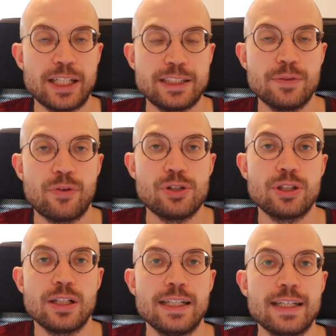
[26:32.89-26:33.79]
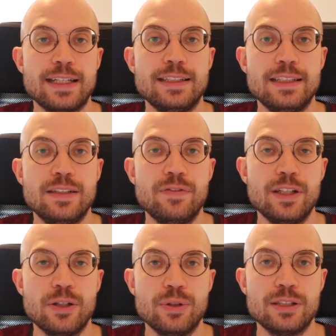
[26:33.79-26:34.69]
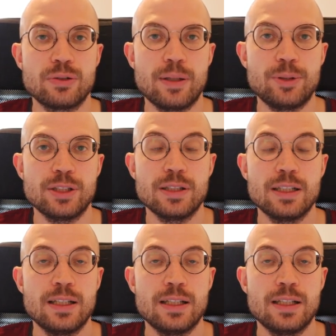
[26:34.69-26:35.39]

That's the first link in the video description.